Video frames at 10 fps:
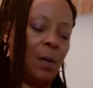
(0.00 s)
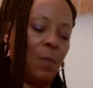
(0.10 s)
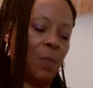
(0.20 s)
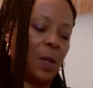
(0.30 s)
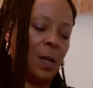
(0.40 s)
Oh,
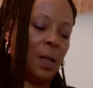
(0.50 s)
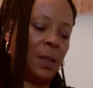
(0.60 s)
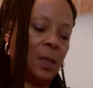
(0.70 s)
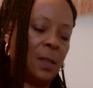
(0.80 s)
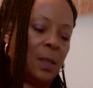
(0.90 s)

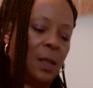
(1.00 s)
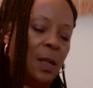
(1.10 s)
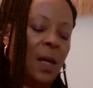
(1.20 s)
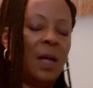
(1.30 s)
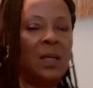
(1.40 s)
what?
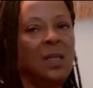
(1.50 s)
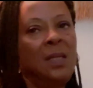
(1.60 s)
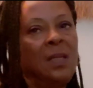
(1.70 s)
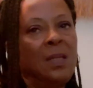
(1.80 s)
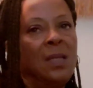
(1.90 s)

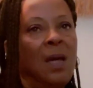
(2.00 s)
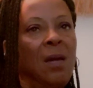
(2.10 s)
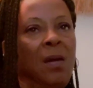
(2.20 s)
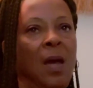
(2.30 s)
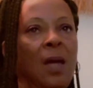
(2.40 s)

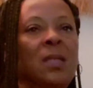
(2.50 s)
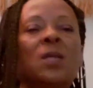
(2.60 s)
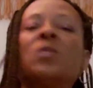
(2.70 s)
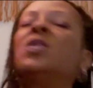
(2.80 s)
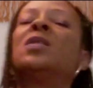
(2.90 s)
Yeah,
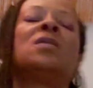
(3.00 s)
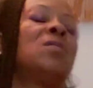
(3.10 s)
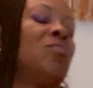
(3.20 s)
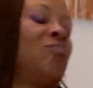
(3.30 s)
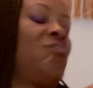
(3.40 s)
so
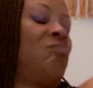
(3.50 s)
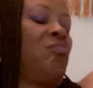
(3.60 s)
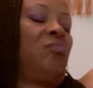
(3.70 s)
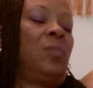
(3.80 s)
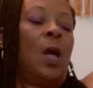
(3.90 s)
just
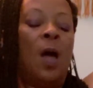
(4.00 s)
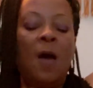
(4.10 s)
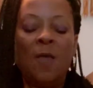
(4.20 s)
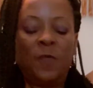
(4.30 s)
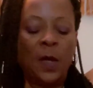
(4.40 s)

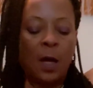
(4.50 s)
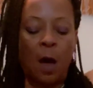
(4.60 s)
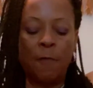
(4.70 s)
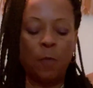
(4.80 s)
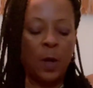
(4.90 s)
flick
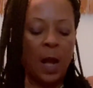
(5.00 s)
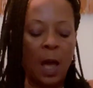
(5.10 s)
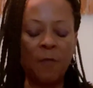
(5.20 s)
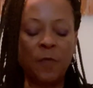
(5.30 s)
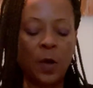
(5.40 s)
off
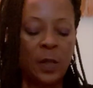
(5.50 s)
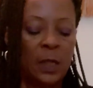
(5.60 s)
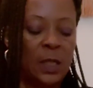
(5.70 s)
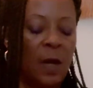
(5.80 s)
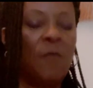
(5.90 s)
whatever the
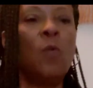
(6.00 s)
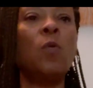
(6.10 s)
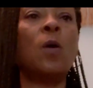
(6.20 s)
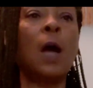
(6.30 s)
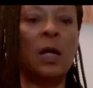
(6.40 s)
devil
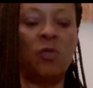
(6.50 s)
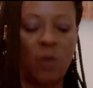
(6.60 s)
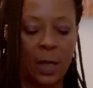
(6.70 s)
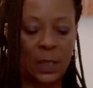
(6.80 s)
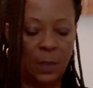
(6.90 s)

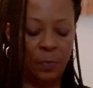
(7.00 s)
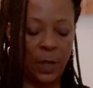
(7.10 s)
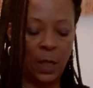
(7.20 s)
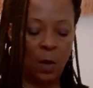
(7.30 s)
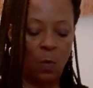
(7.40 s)
tries to
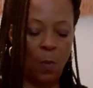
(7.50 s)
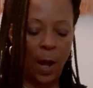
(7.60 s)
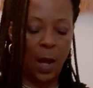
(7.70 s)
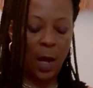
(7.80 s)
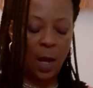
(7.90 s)
bring your
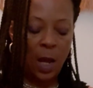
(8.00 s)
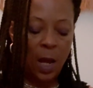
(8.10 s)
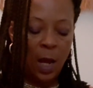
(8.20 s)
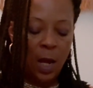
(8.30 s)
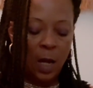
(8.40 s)
way.
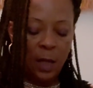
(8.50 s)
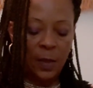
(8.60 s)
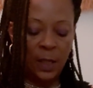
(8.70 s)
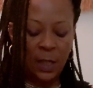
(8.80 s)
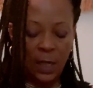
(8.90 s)

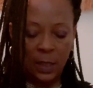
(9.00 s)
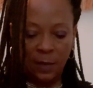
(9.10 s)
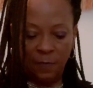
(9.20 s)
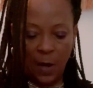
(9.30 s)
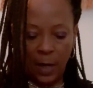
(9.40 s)
This is
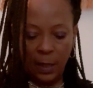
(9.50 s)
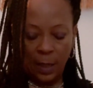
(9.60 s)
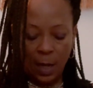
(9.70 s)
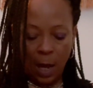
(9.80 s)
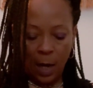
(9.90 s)

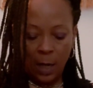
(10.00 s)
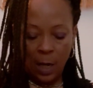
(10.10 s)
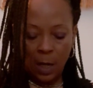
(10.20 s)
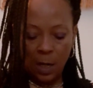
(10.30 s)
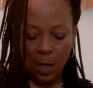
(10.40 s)
divinely
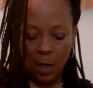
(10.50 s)
guided.